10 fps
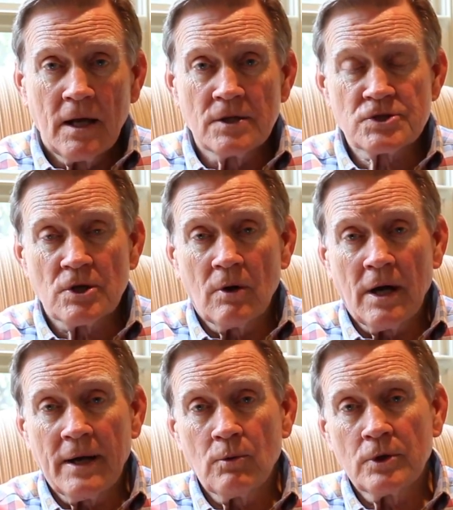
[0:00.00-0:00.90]
and so
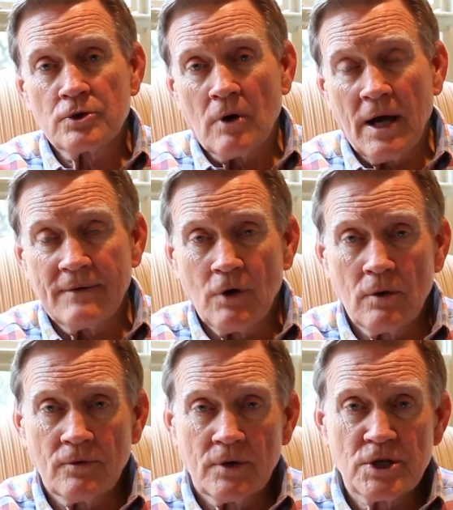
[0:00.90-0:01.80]
I would drive
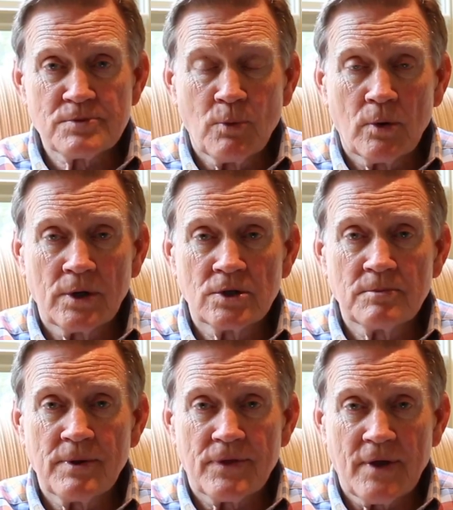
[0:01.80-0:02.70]
over each morning to
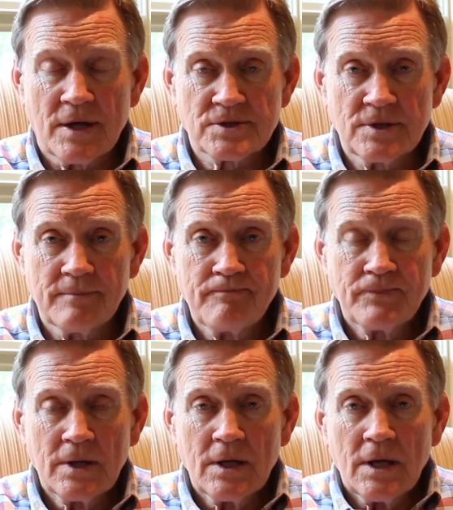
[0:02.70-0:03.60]
Bethesda,
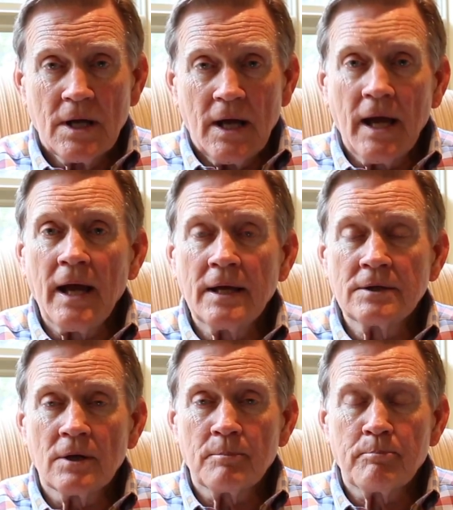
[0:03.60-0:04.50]

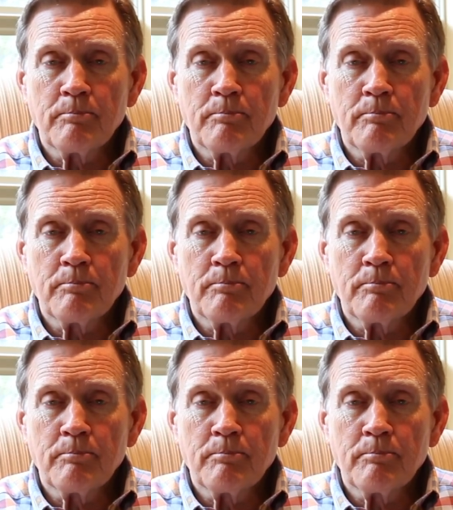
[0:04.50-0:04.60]
and